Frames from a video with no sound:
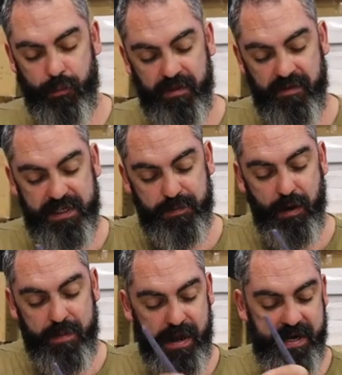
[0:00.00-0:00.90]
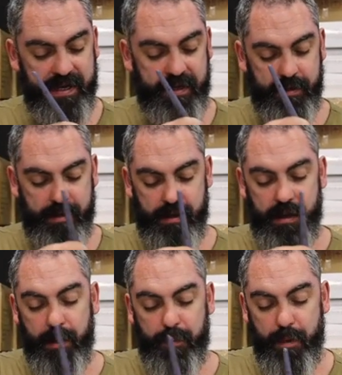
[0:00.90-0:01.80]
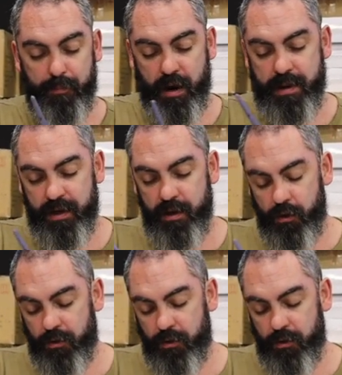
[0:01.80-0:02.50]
whether that's spray painting a primer